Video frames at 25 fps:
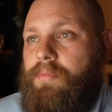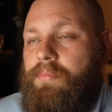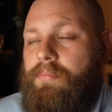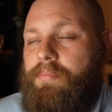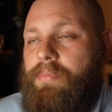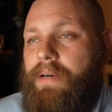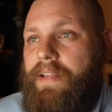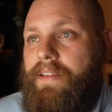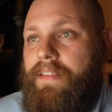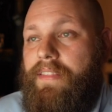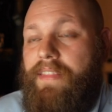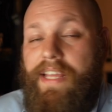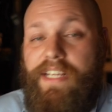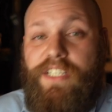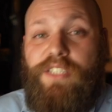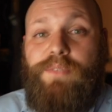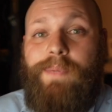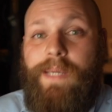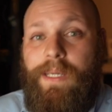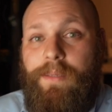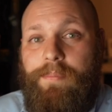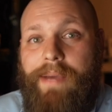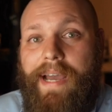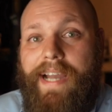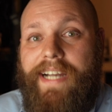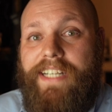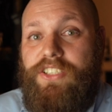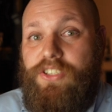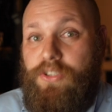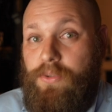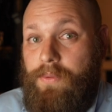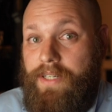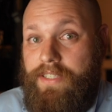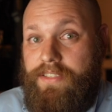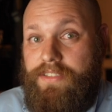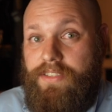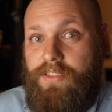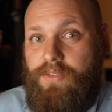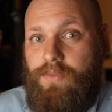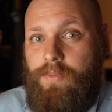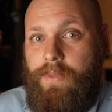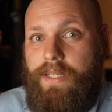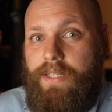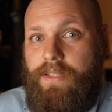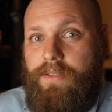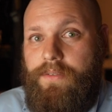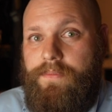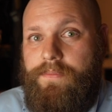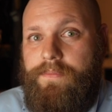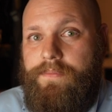but they speak back to us as
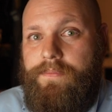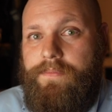well.